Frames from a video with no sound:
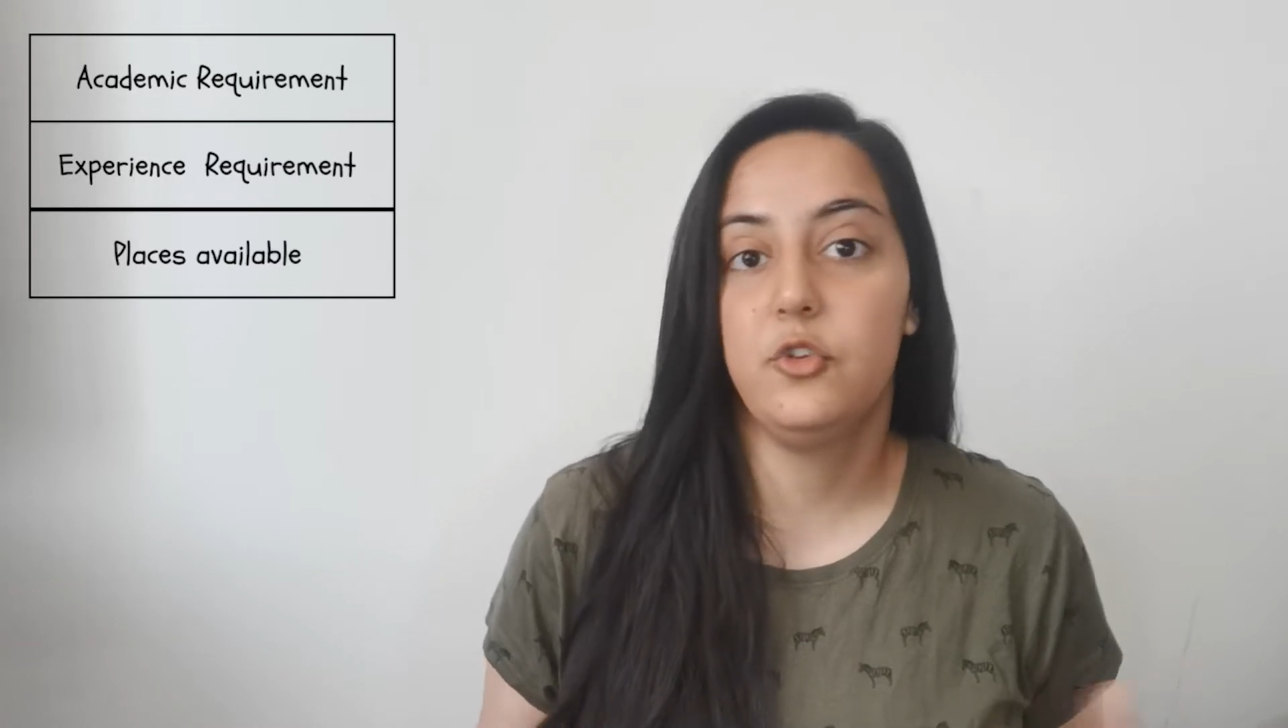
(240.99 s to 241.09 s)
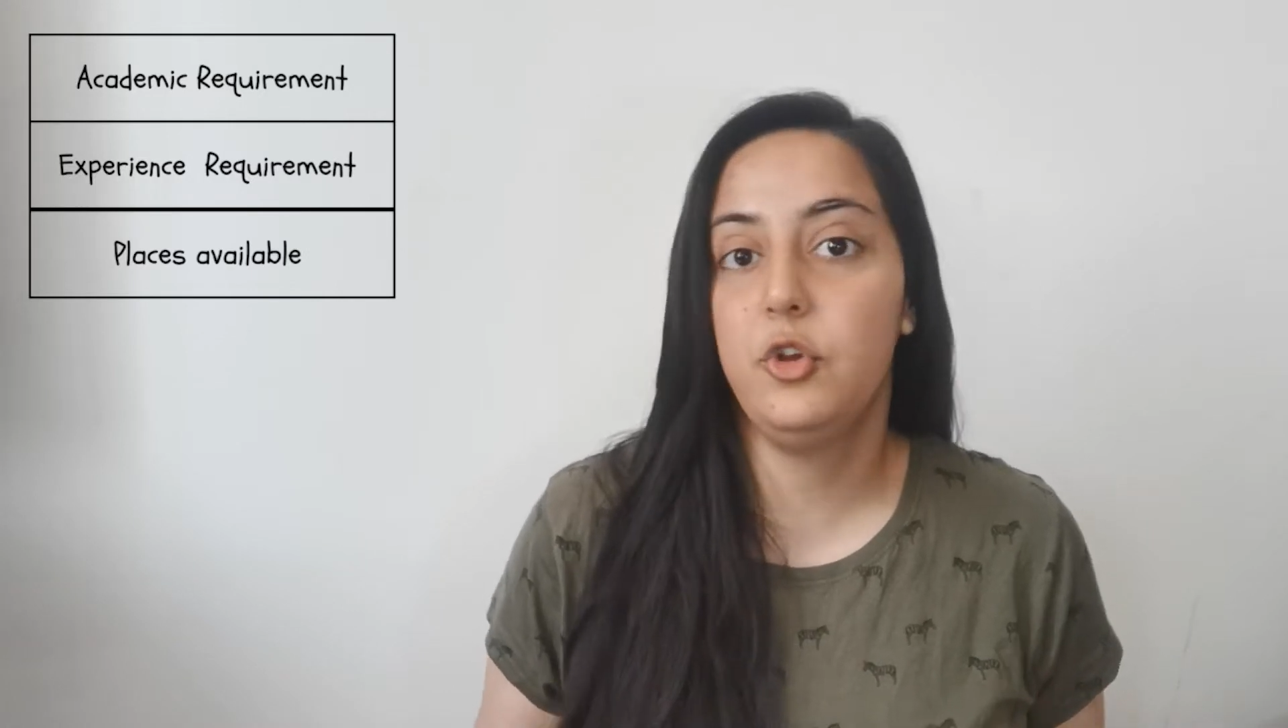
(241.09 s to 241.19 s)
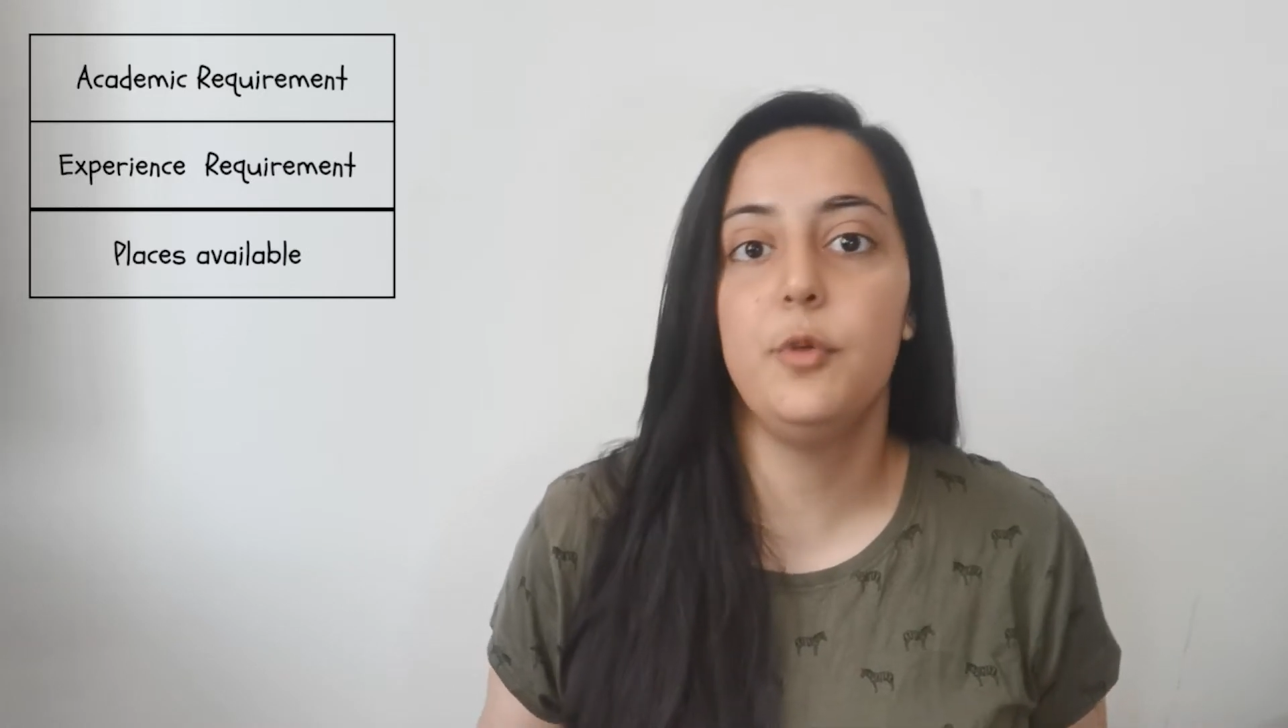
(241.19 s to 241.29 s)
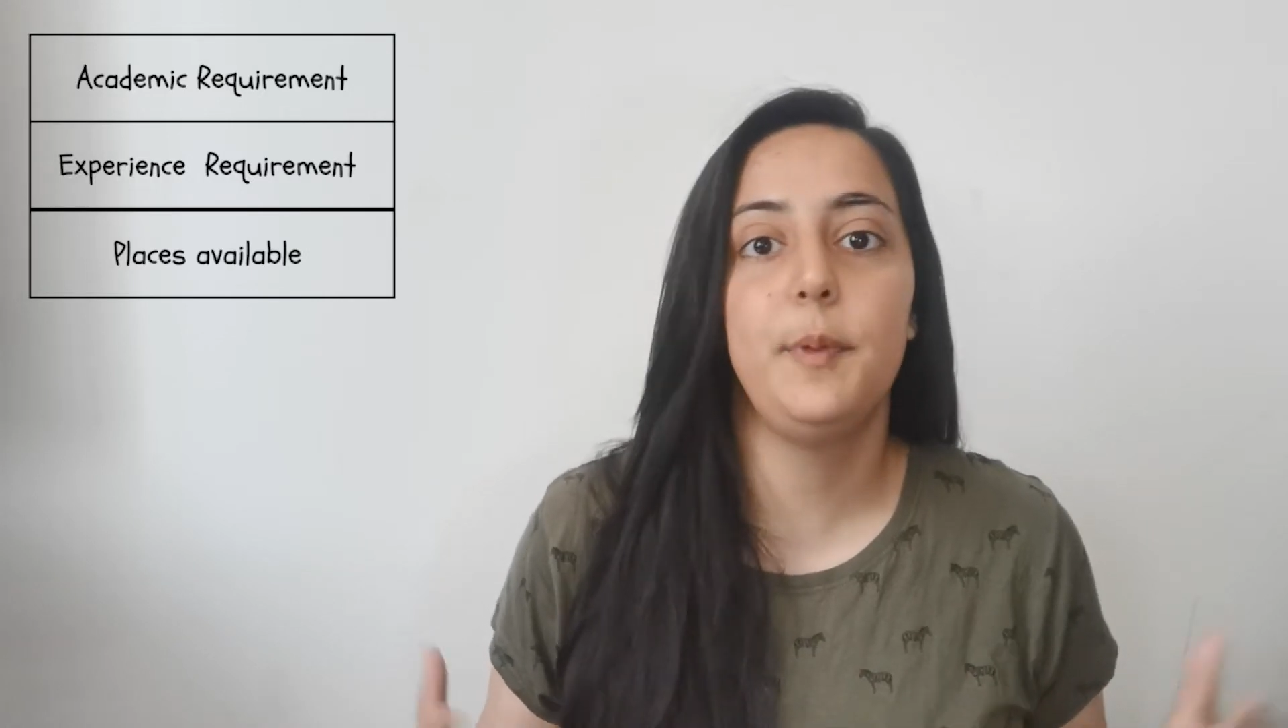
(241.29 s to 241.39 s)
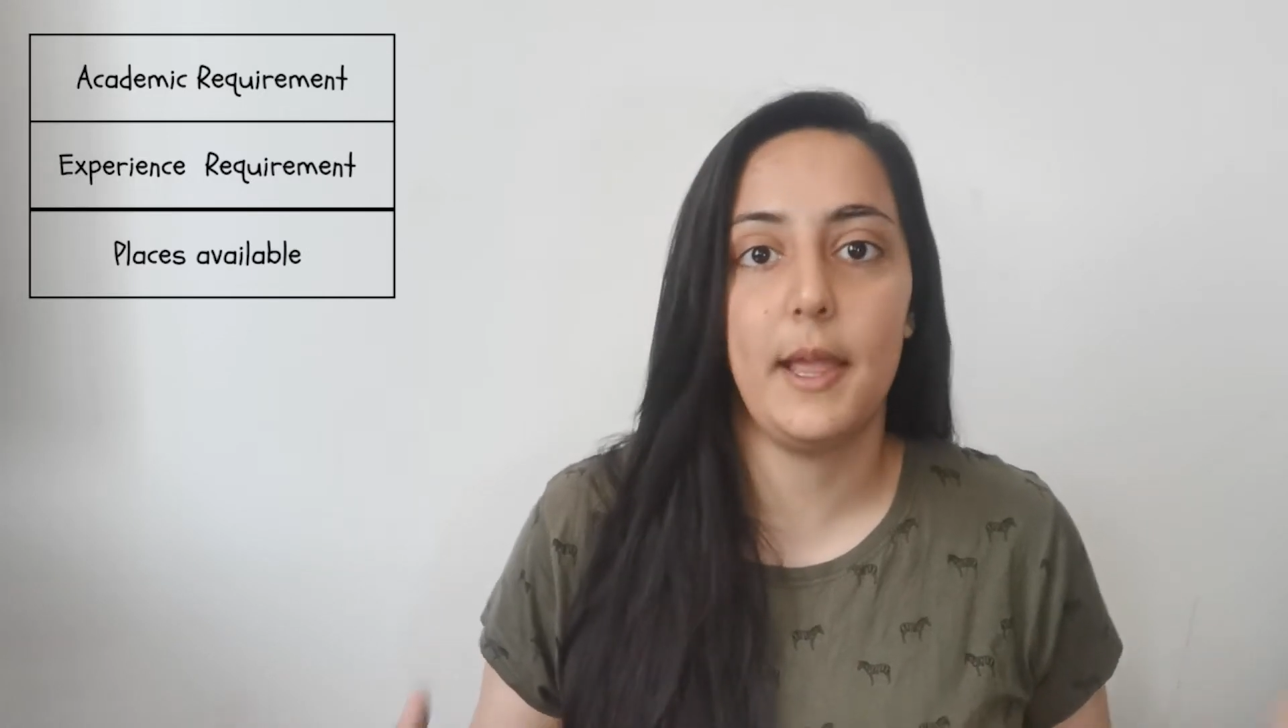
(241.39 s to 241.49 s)

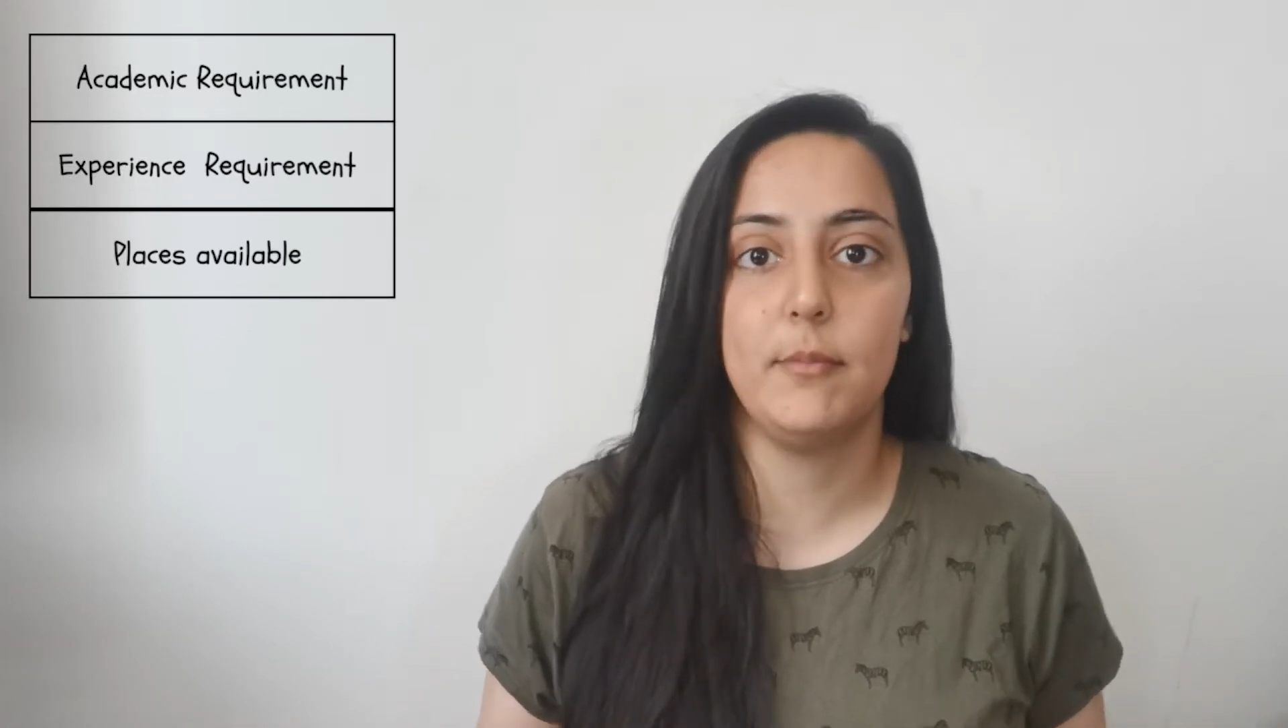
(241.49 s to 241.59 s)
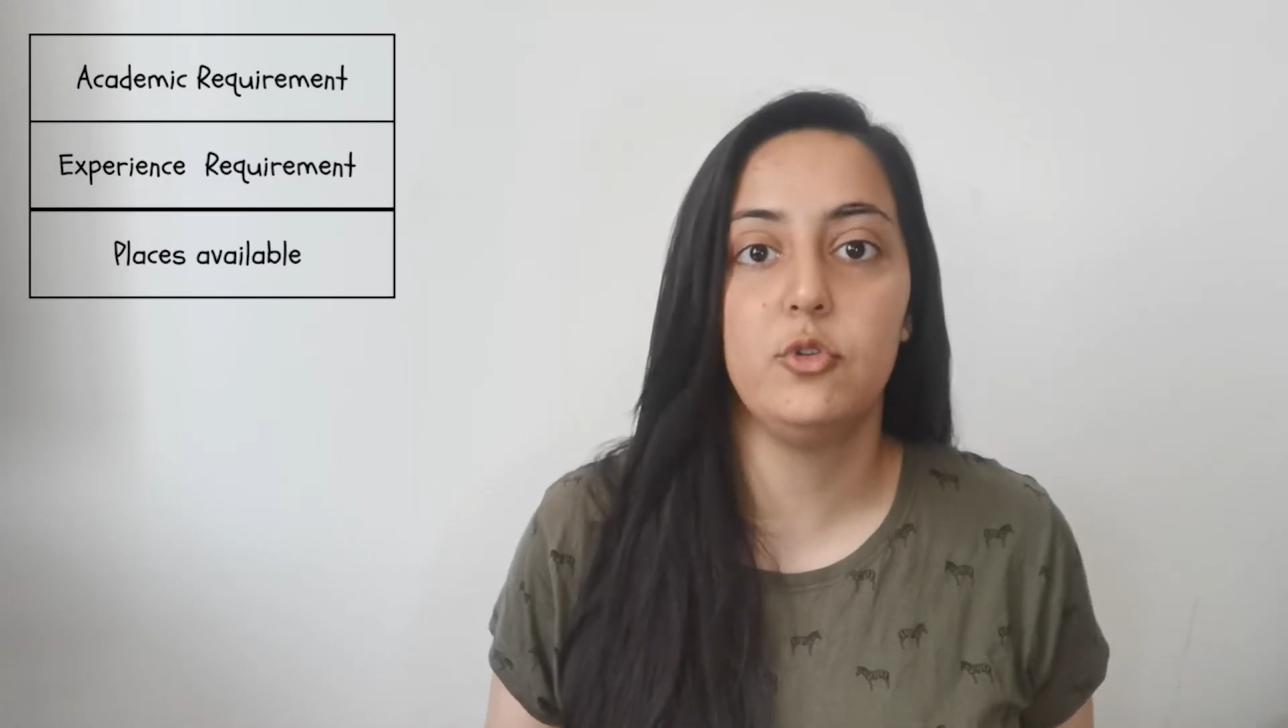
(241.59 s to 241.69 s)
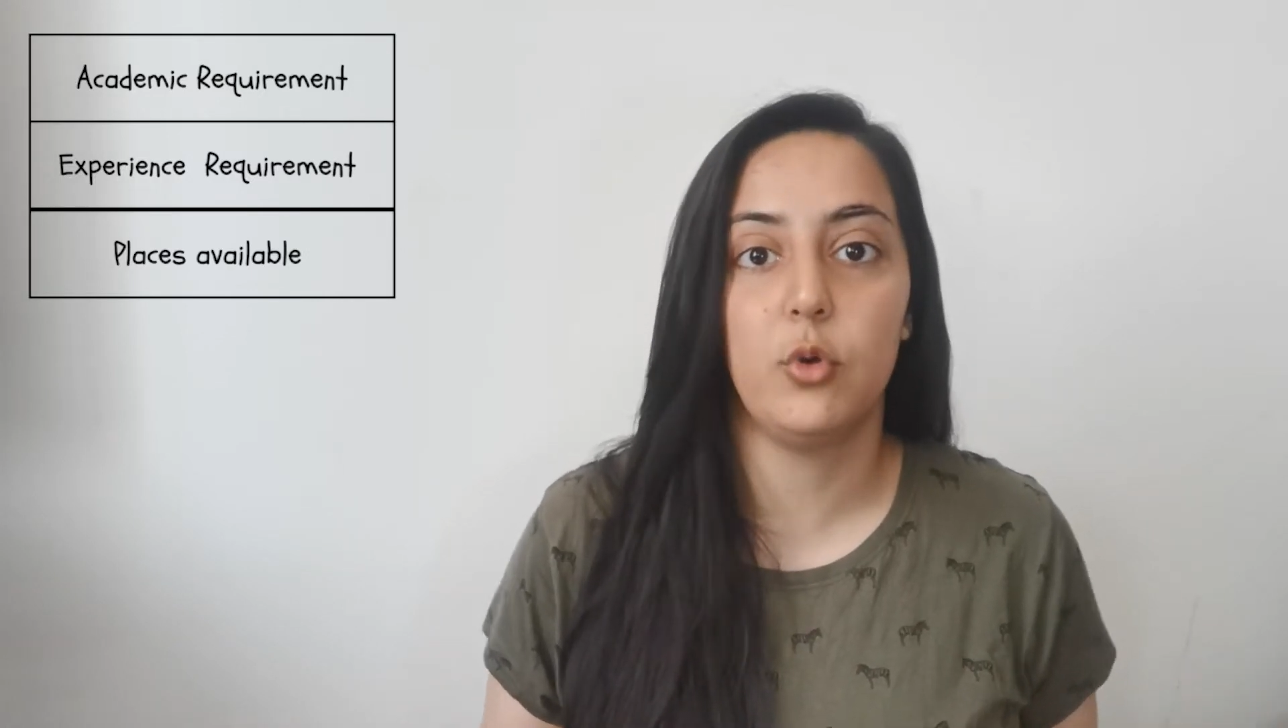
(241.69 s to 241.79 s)
to be able